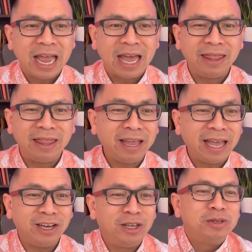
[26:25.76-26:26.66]
And they
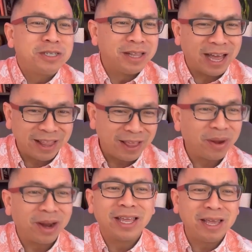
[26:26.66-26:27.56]
get used to that and they
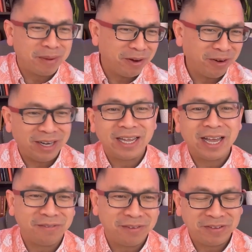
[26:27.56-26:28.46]
want to keep on earning
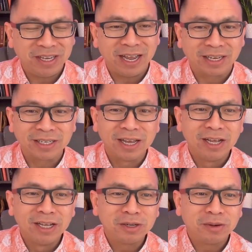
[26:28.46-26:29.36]
10 to 15x.
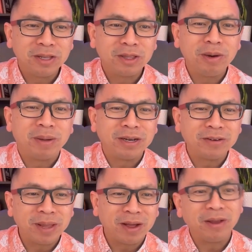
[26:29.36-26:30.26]
So in 3 months
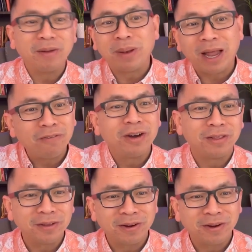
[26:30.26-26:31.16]
from now, they apply for
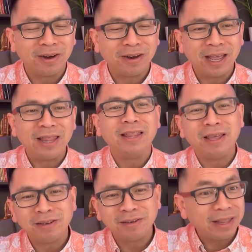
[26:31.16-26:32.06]
another card and then
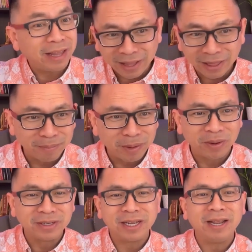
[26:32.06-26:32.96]
they hit the
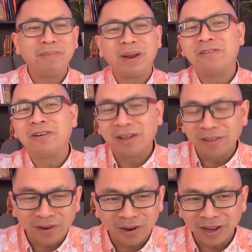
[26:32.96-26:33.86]
bonus, and they apply for another
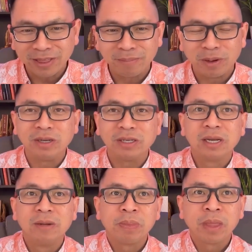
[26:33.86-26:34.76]
card and hit the
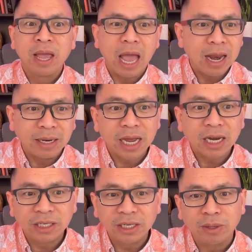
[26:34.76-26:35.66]
bonus. And it's
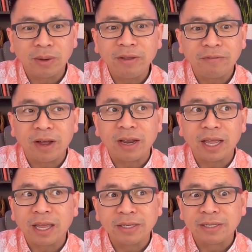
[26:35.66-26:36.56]
actually totally fine.
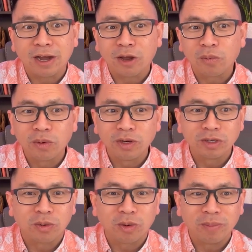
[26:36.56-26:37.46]
Like, it's not going to ruin your
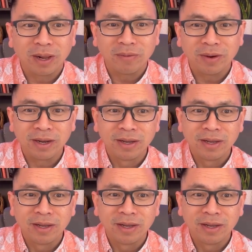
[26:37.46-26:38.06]
score, by the way.